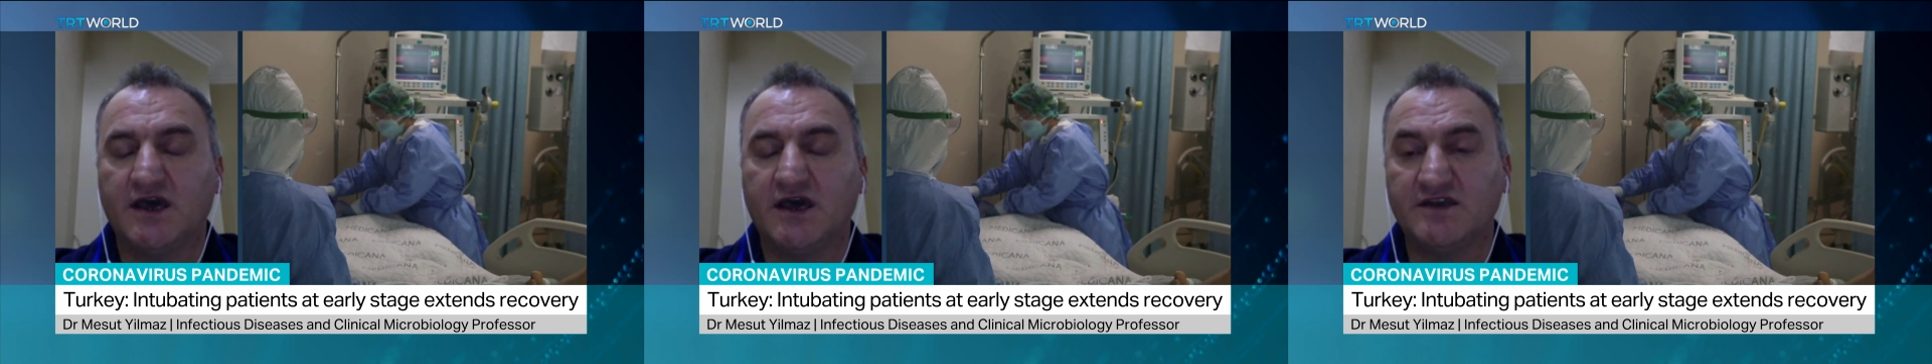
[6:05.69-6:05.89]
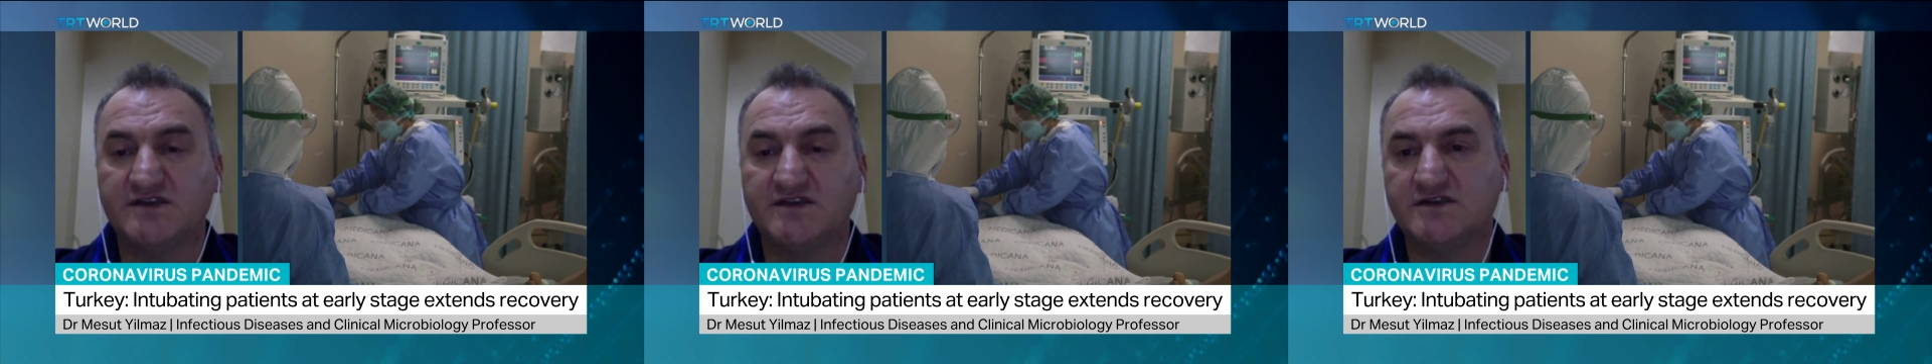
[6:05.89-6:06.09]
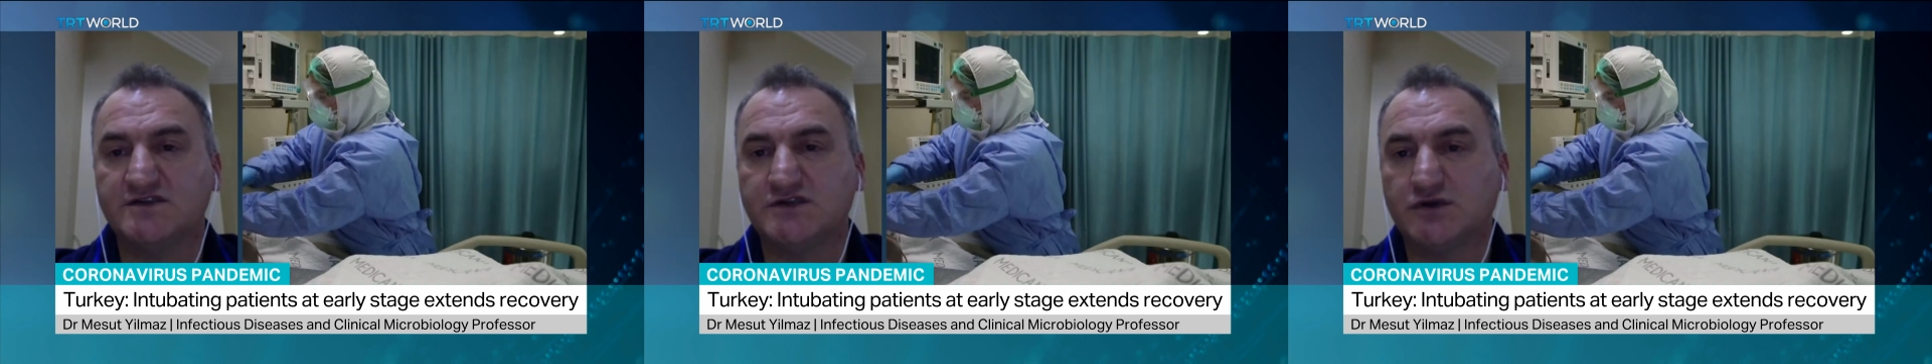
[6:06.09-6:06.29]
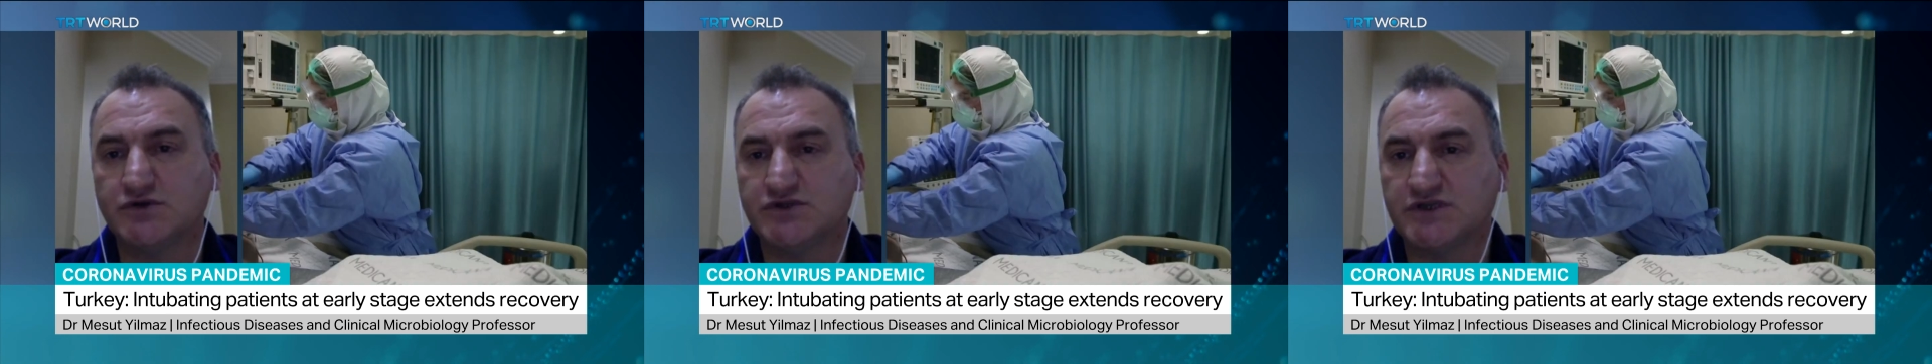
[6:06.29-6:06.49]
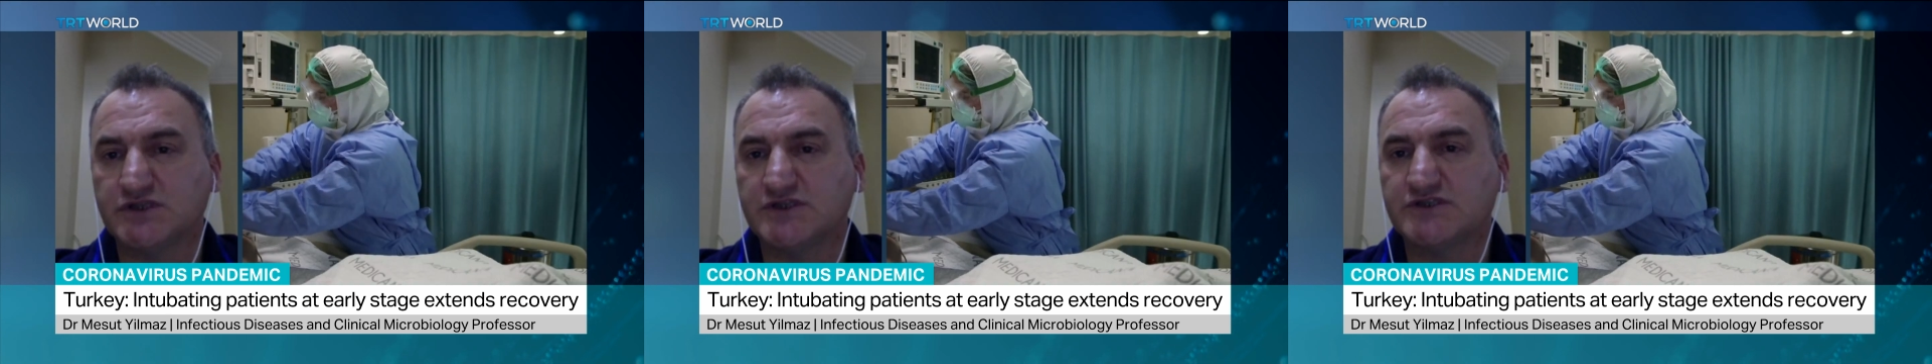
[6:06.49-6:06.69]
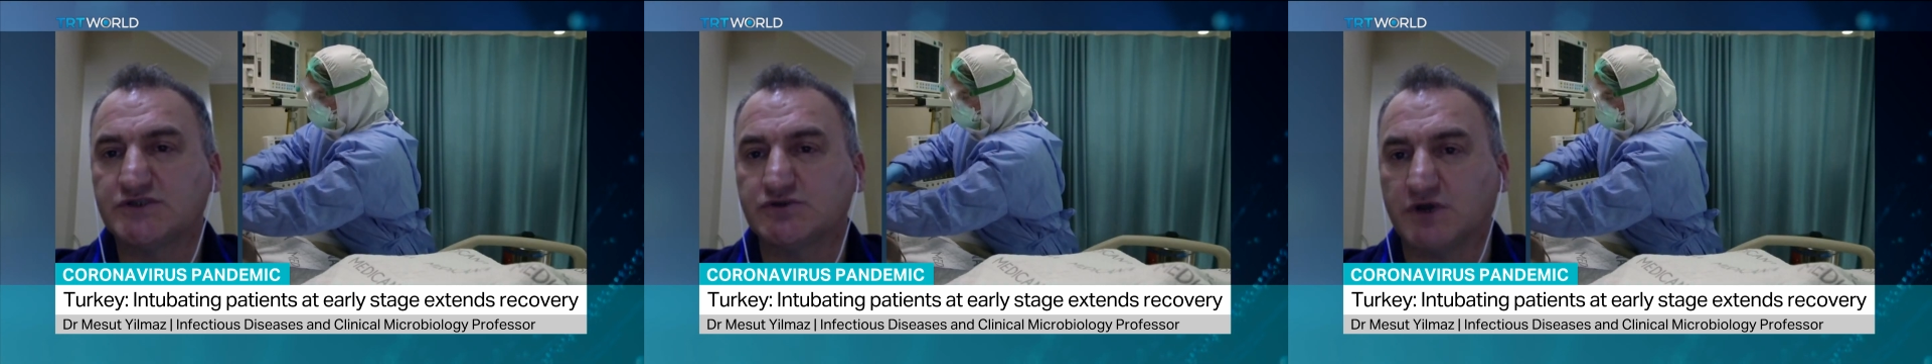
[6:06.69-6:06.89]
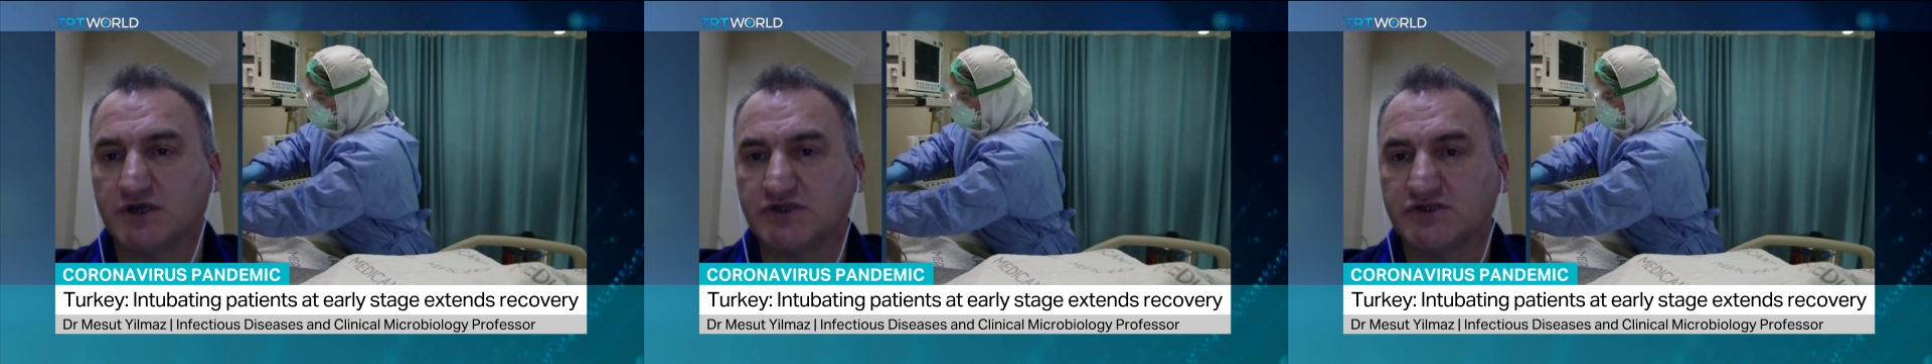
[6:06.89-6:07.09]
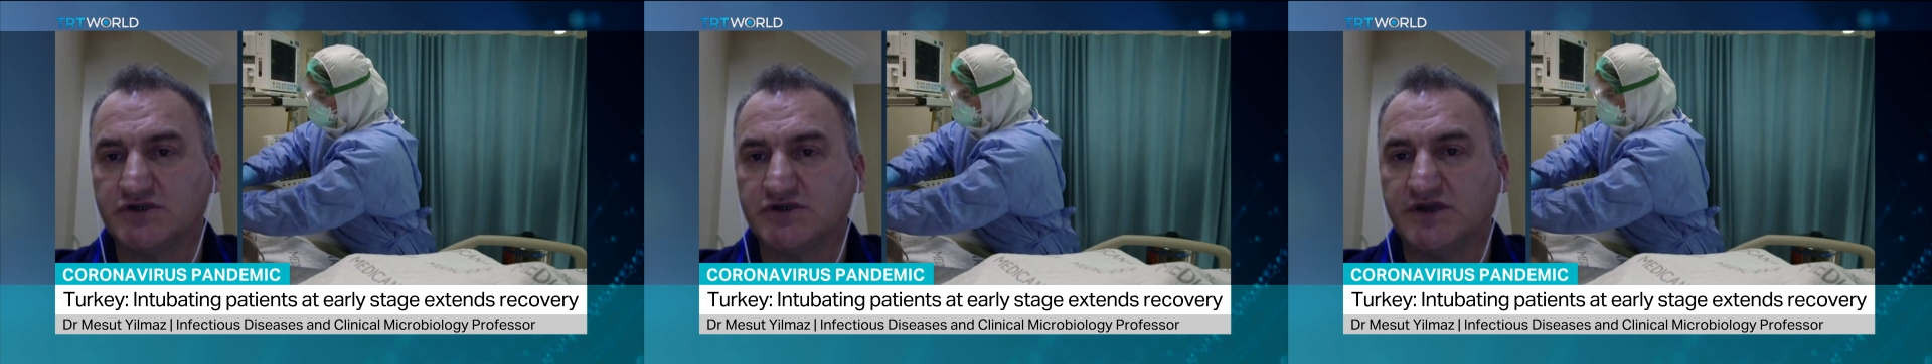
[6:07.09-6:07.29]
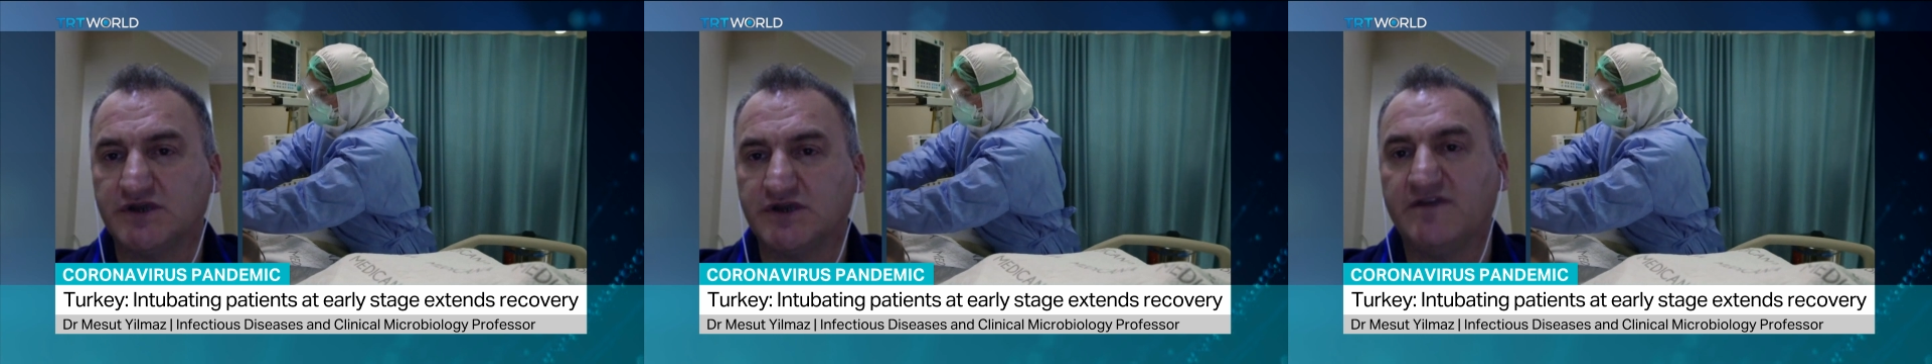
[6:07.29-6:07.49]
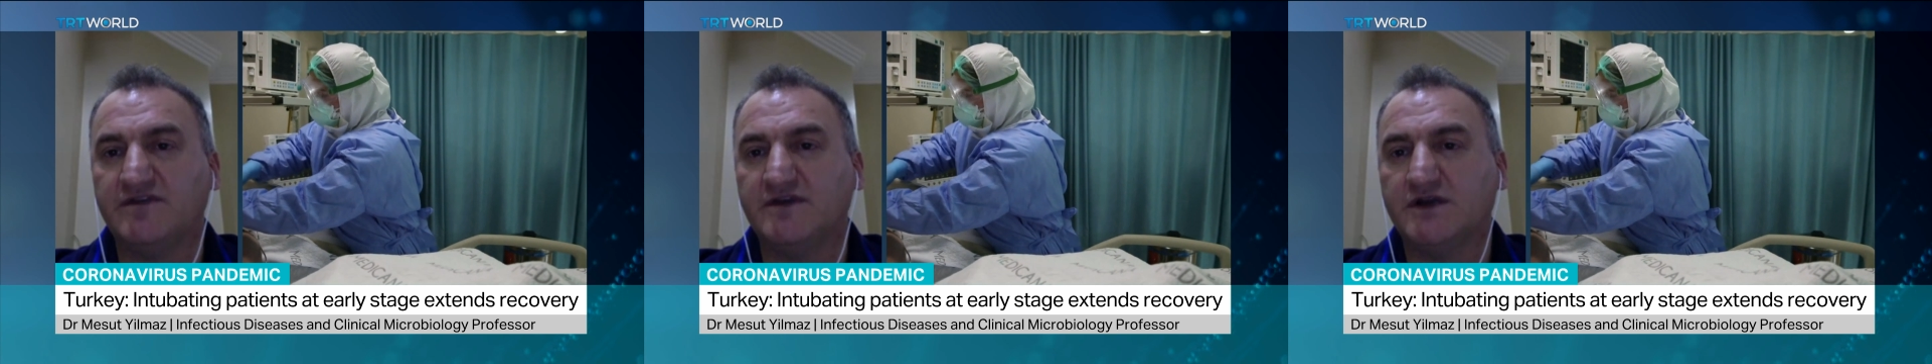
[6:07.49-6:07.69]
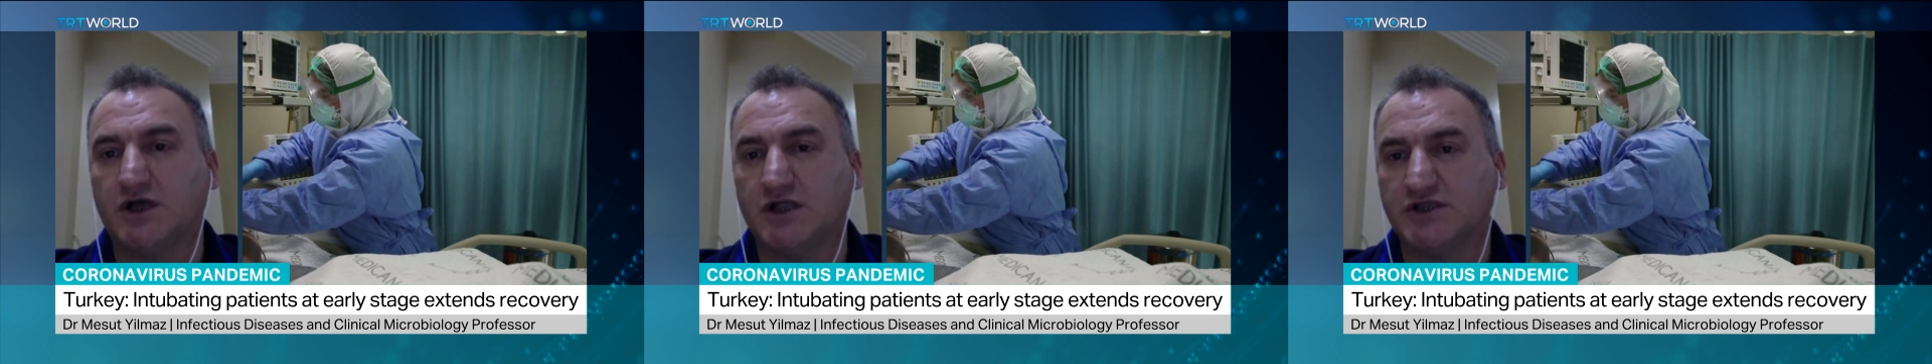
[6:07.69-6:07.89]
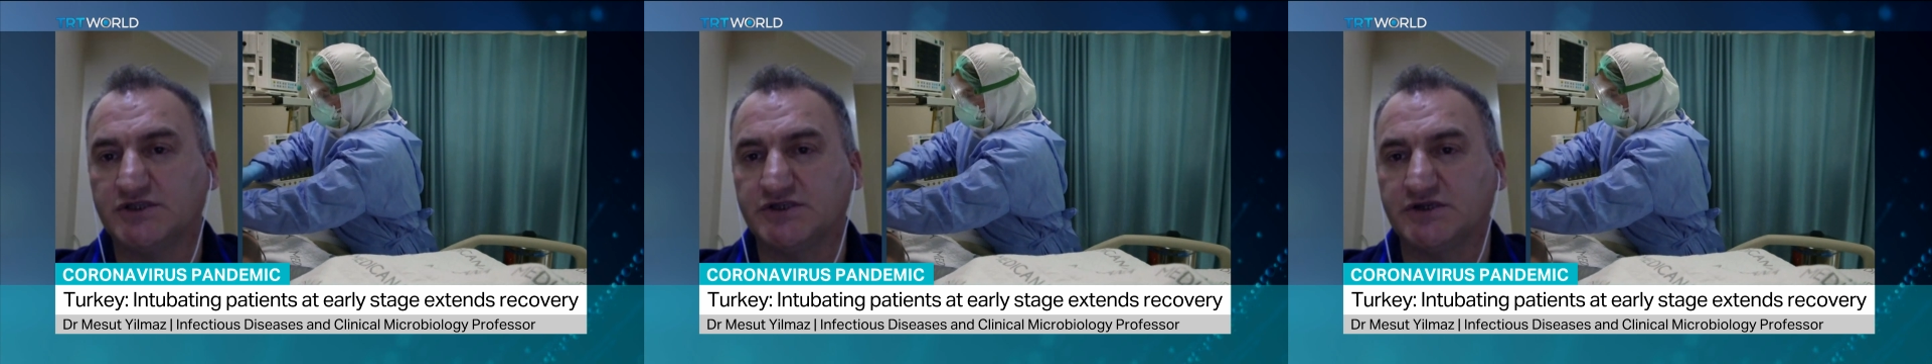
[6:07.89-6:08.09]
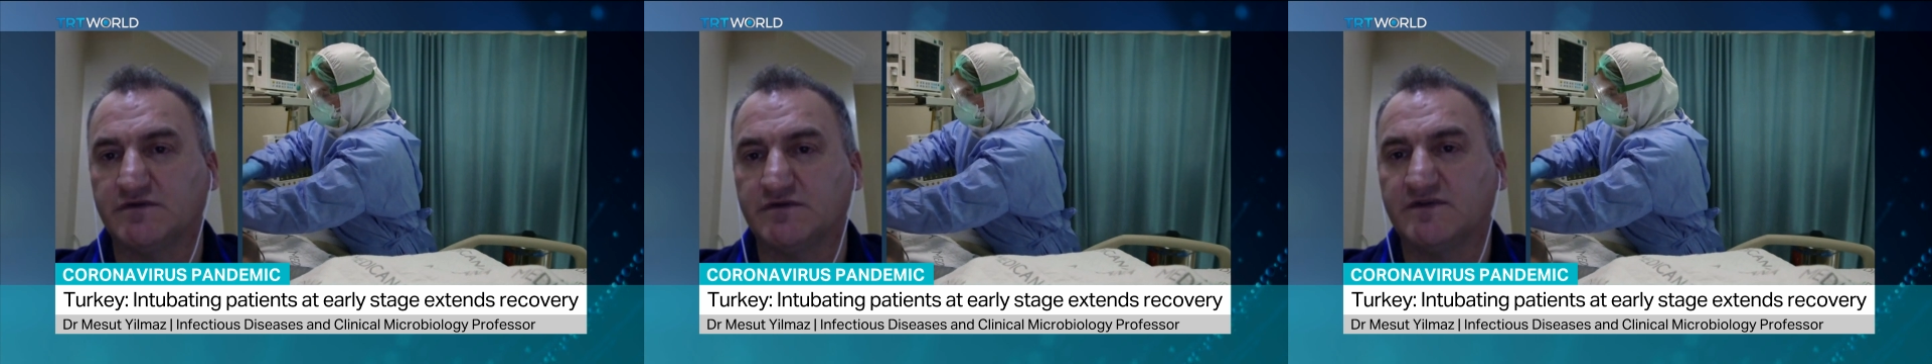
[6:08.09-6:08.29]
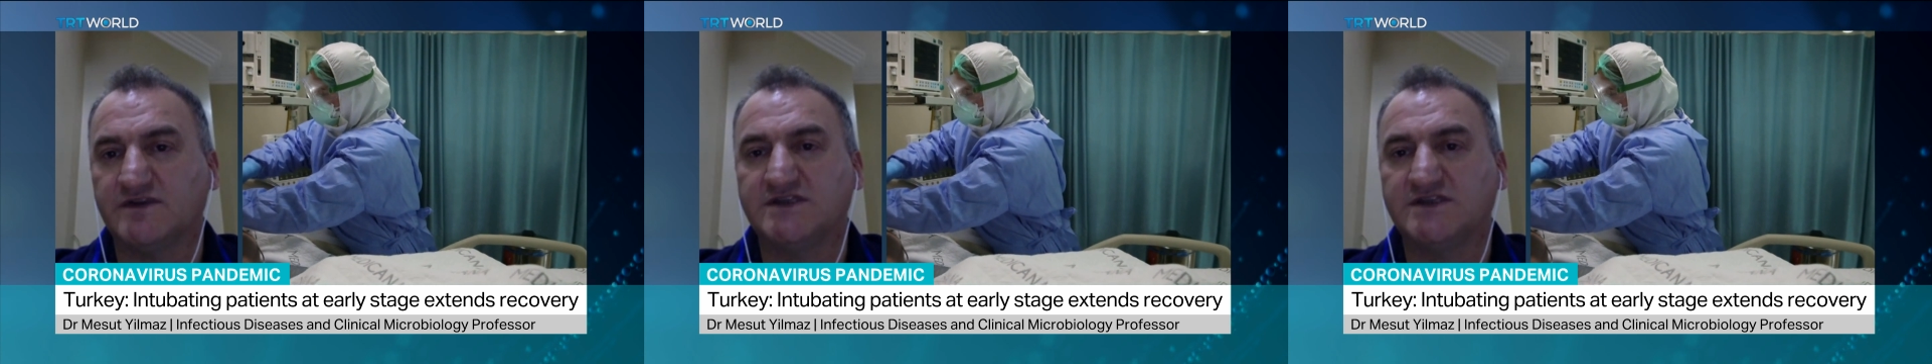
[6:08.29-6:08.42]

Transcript: It is the social structure and the culture.